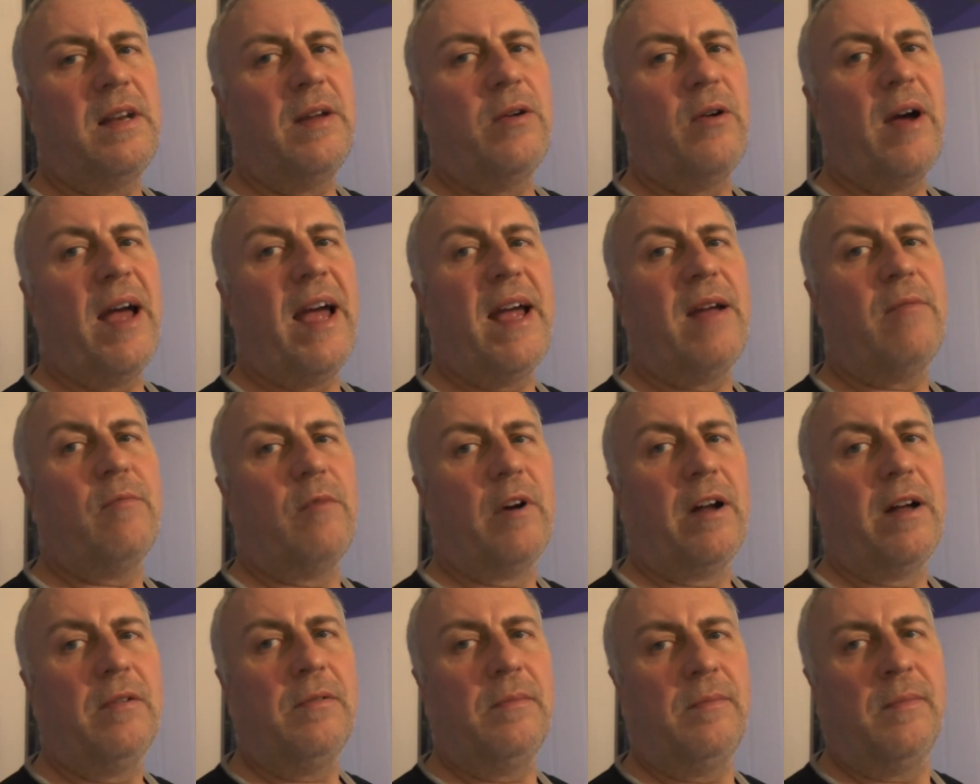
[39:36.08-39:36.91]
little
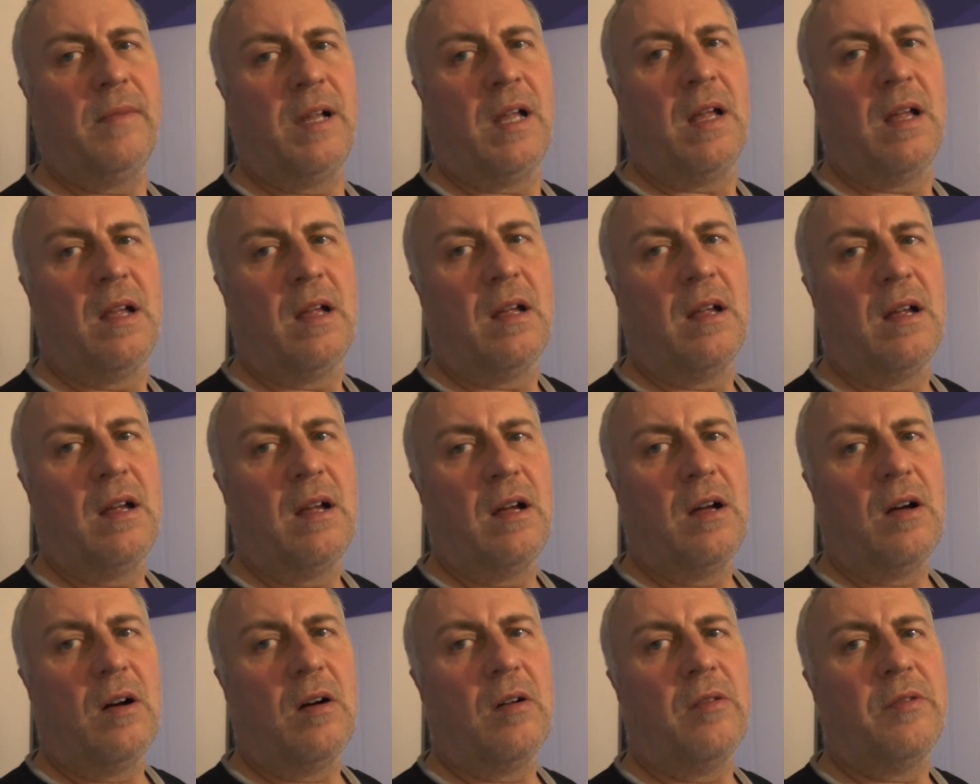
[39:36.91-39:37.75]
handrail
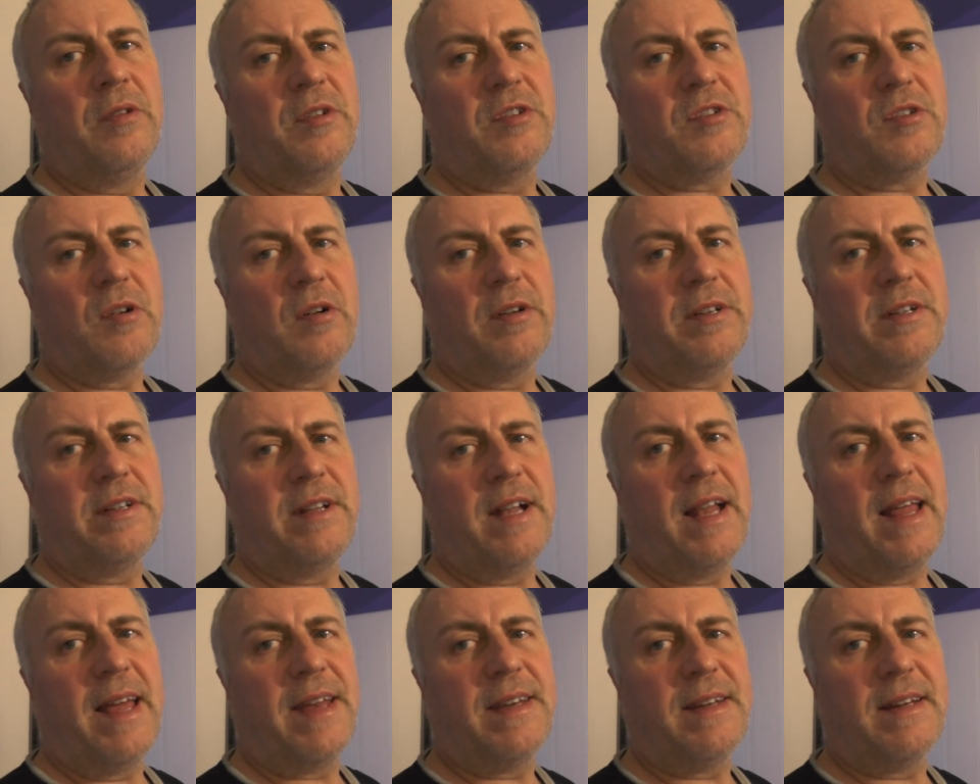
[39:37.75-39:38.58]
on the side of
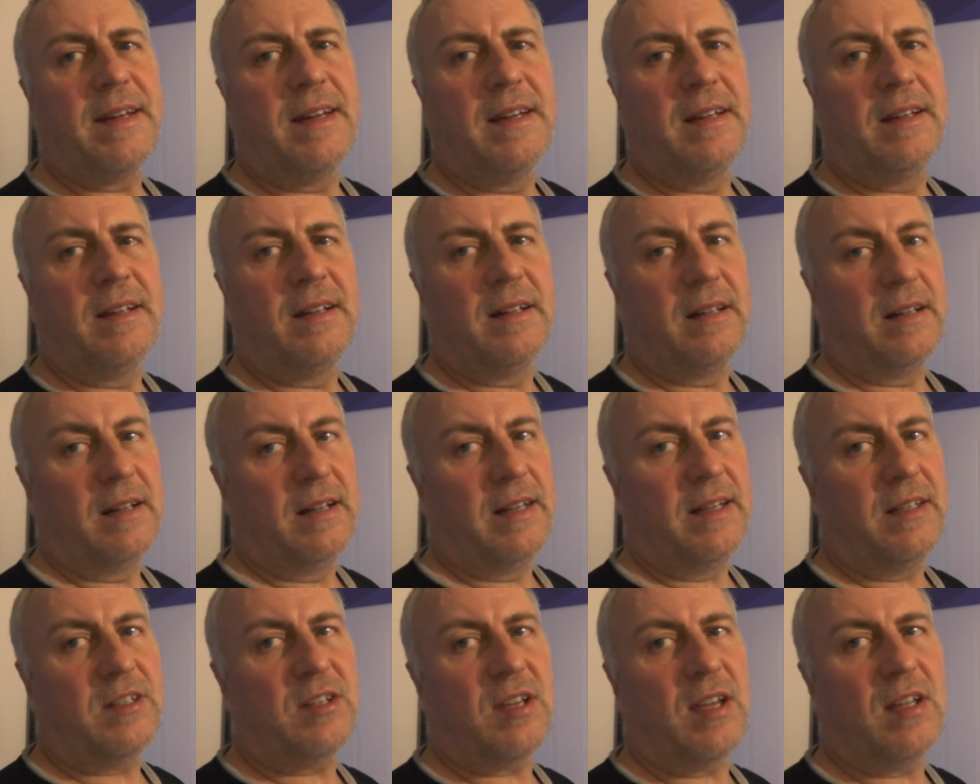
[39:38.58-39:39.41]
the ladder. Well,
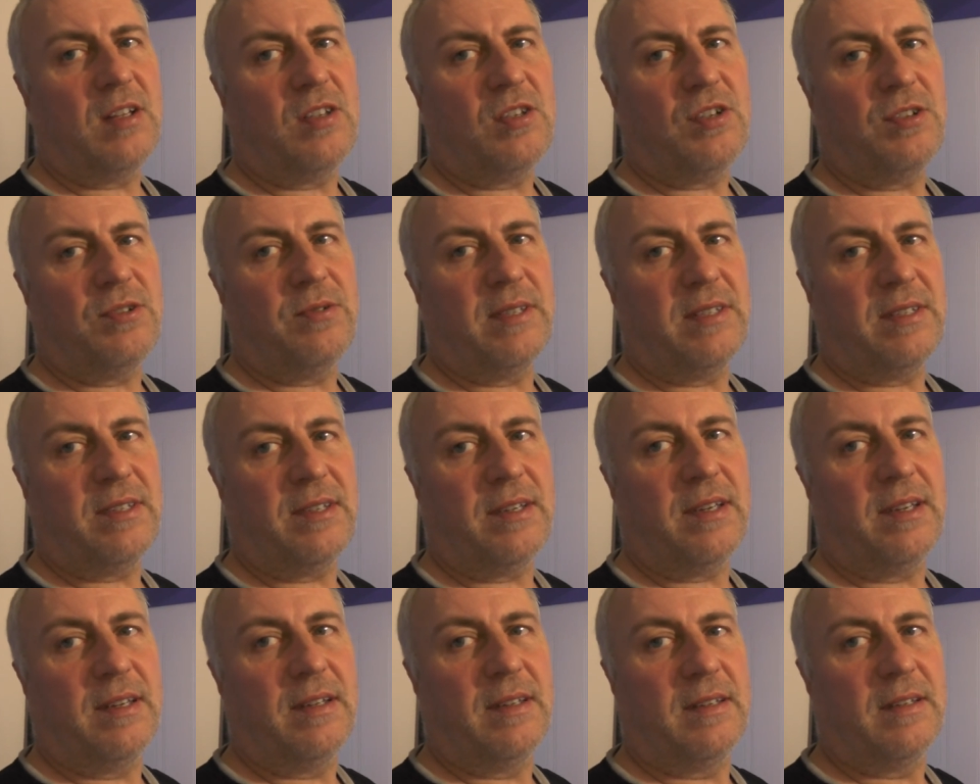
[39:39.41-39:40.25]
let's get to
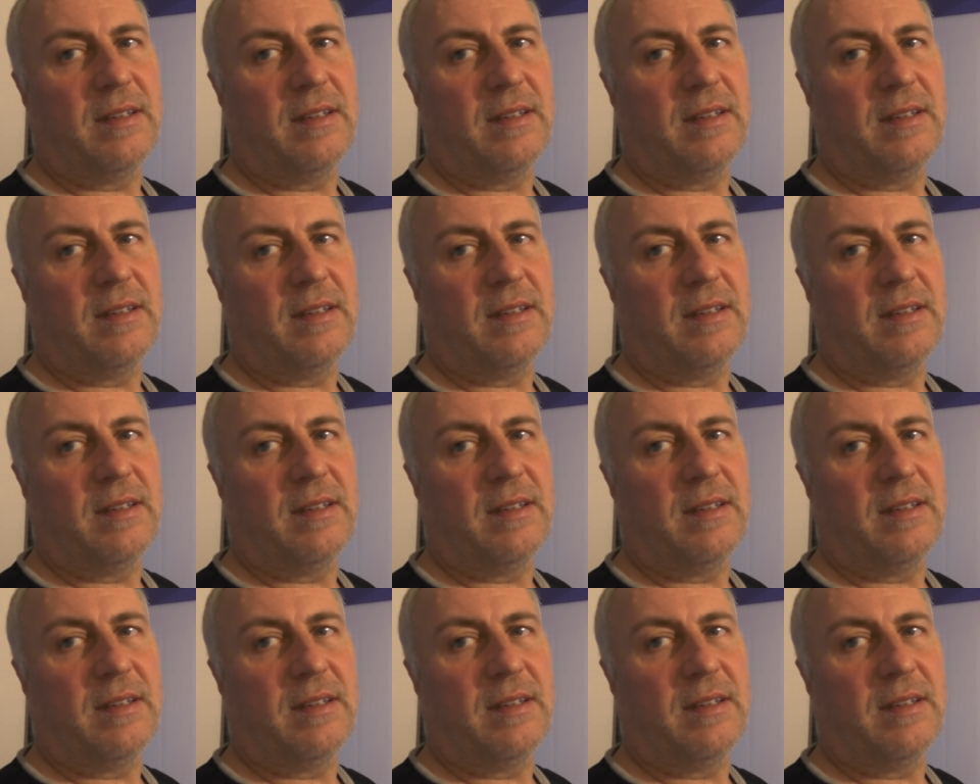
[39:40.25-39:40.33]
it.